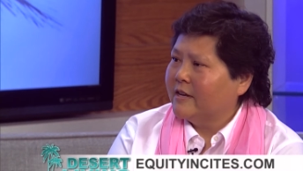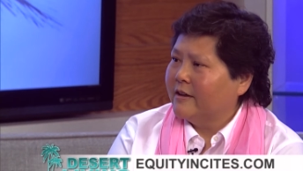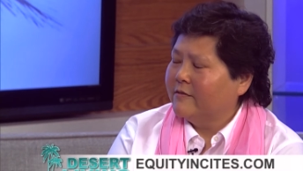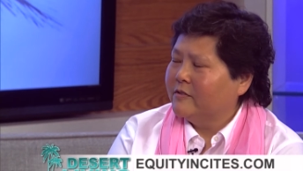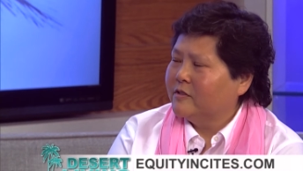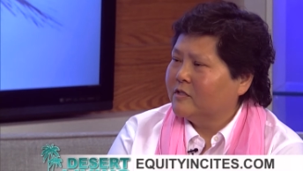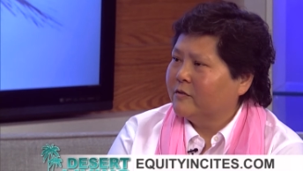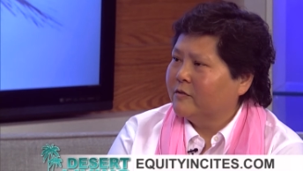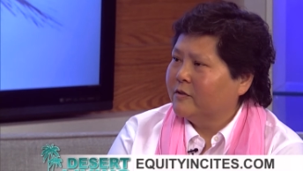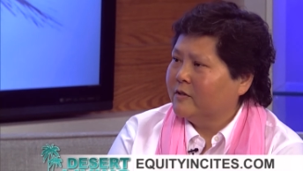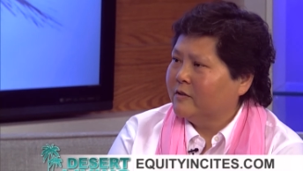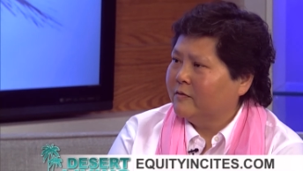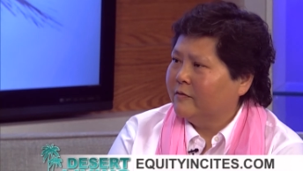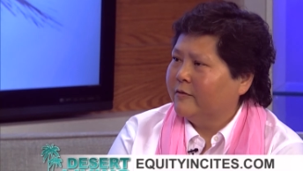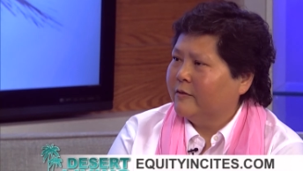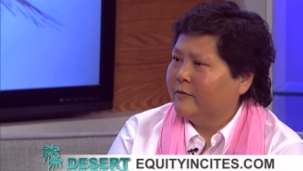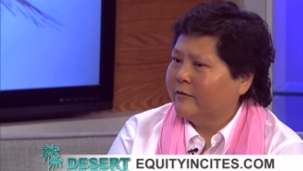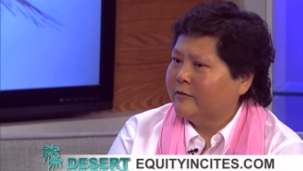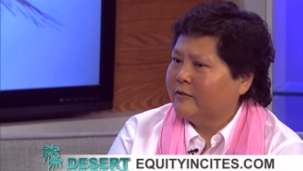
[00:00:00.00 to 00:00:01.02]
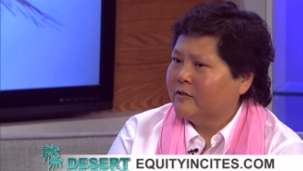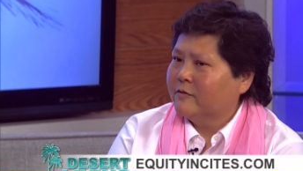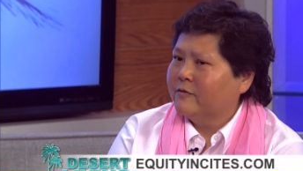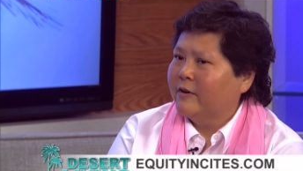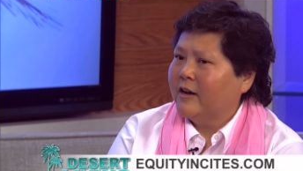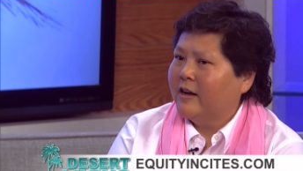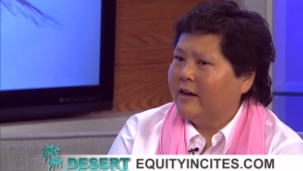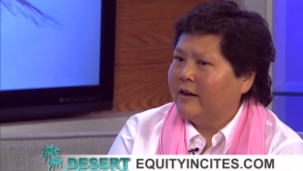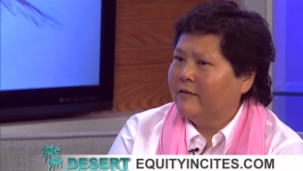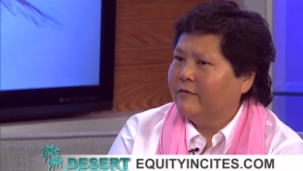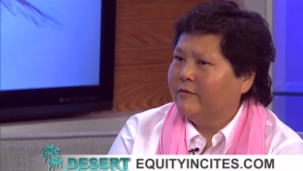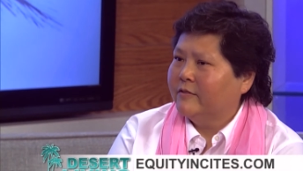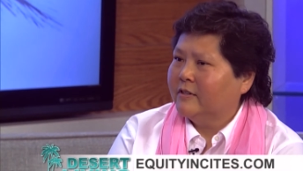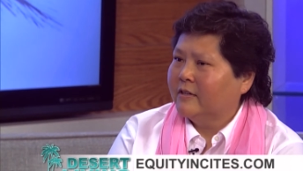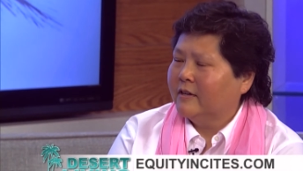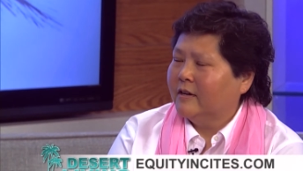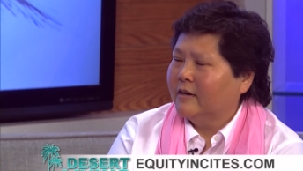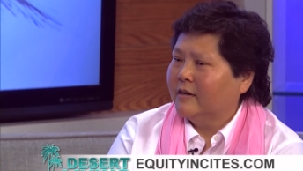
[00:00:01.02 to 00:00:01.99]
have sur
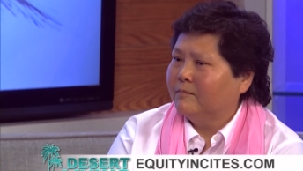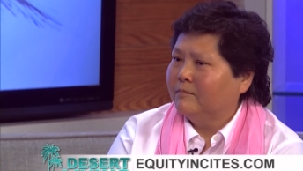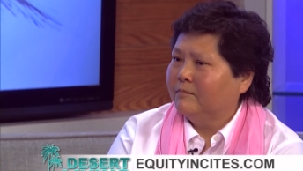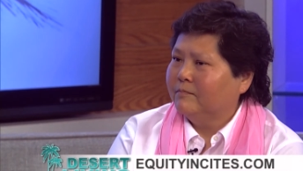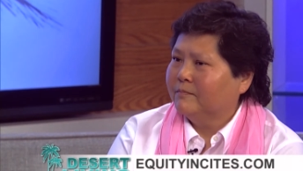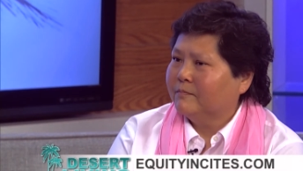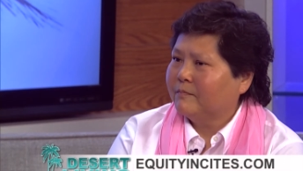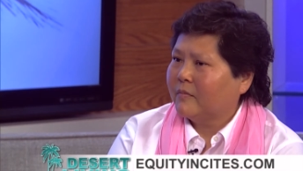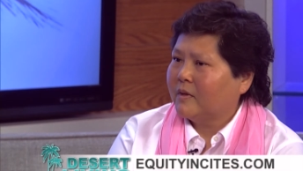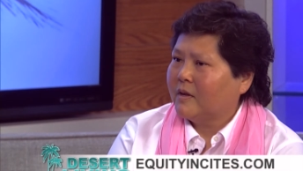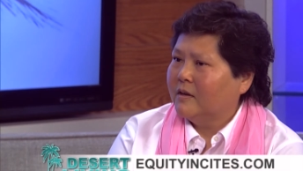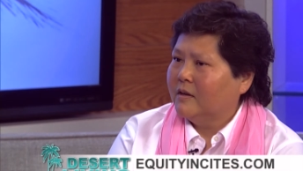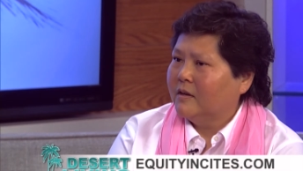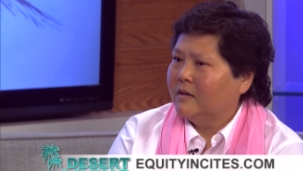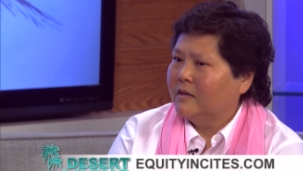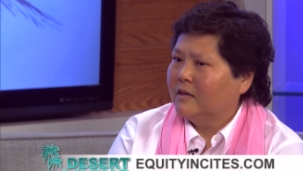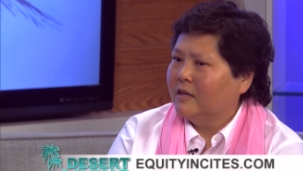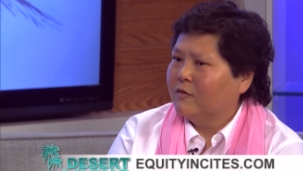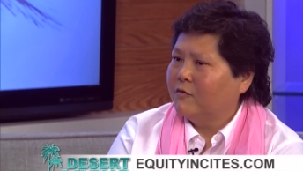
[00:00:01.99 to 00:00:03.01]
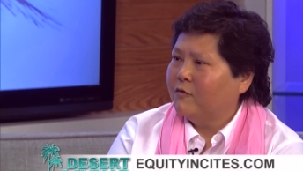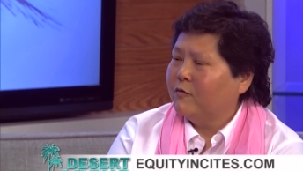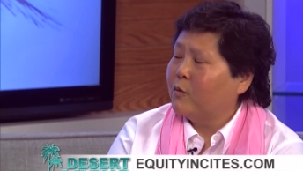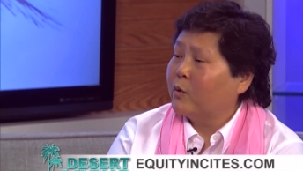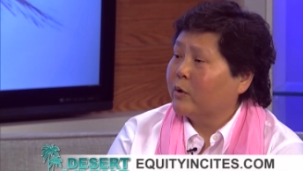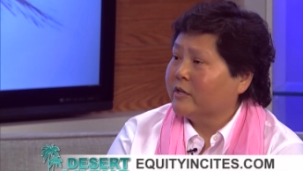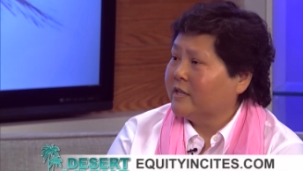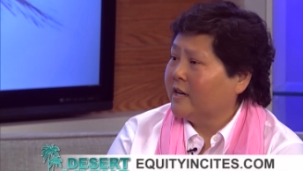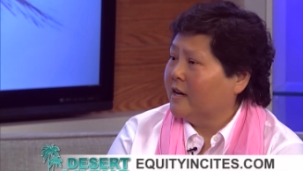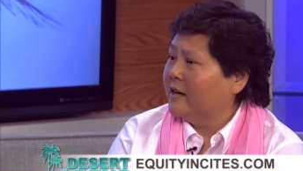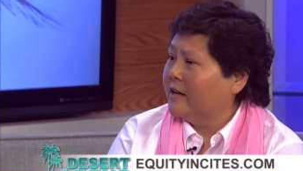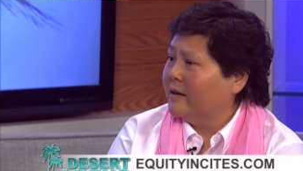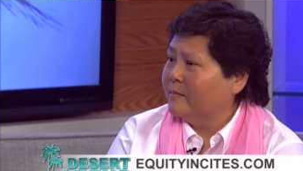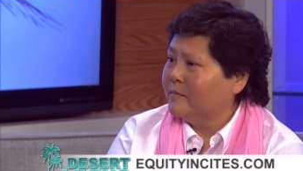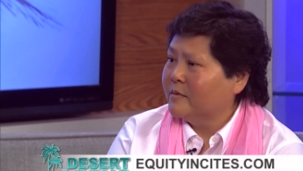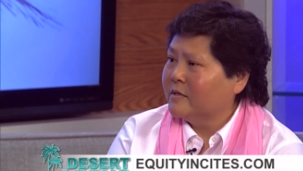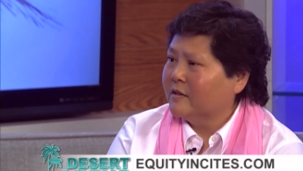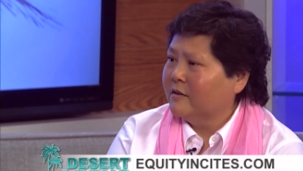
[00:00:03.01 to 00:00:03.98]
survived um, you know, four
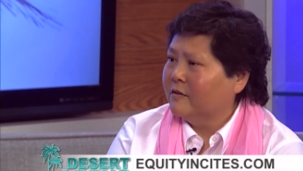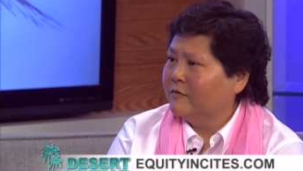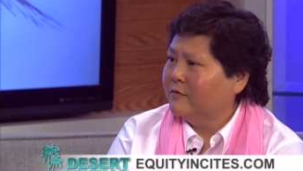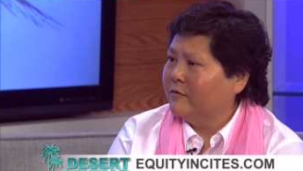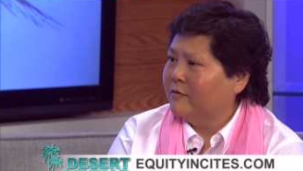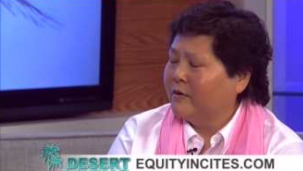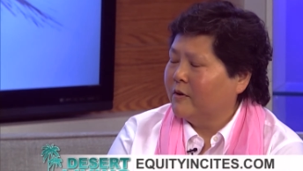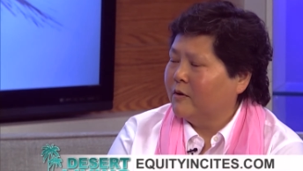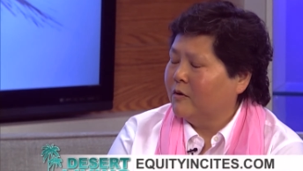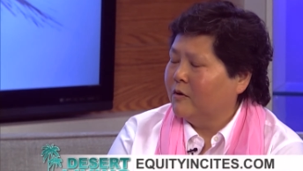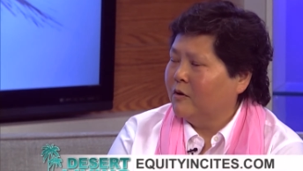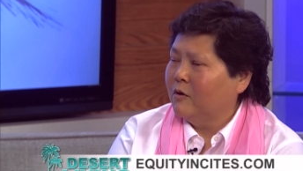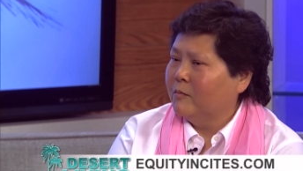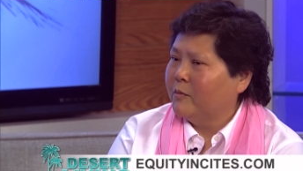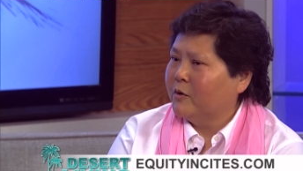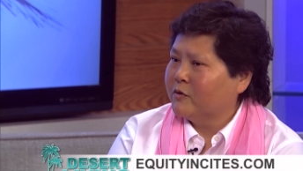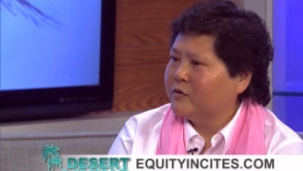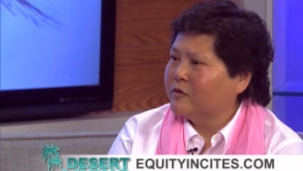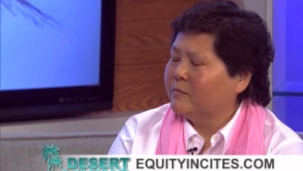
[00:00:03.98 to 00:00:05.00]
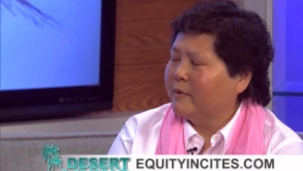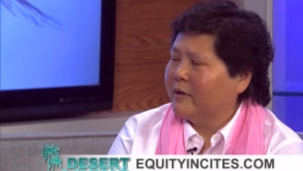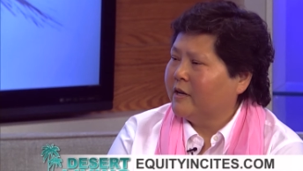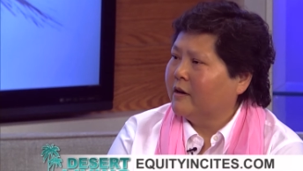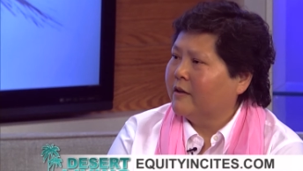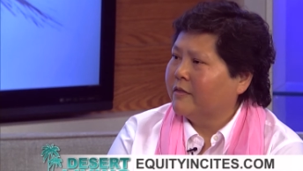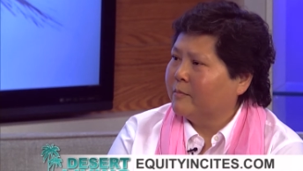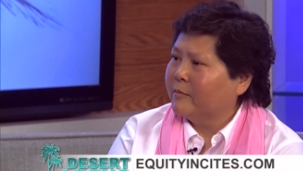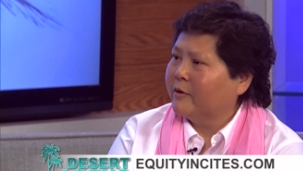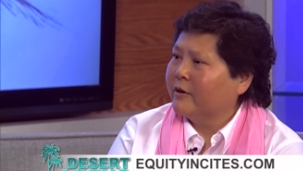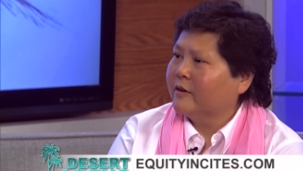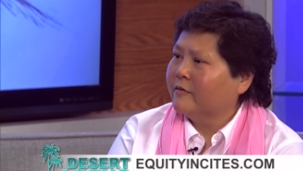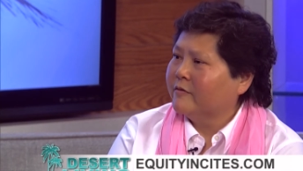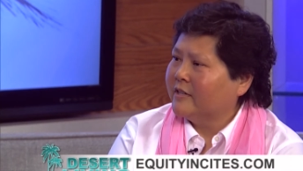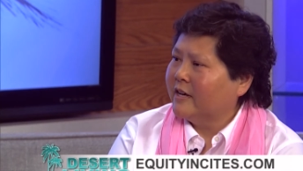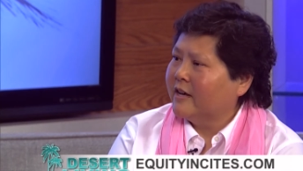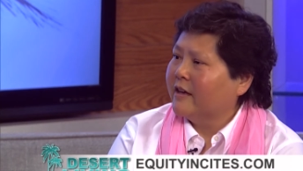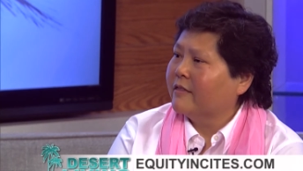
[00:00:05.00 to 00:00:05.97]
times of almost being on the brink
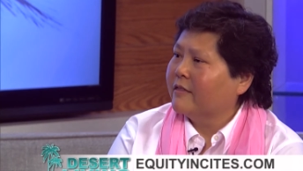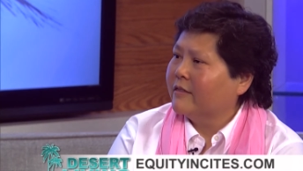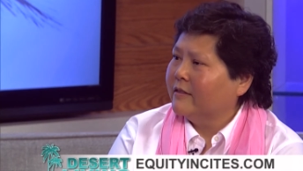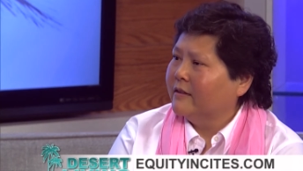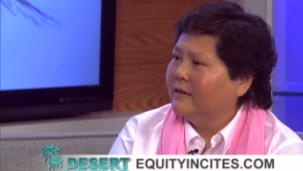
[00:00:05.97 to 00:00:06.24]
of death.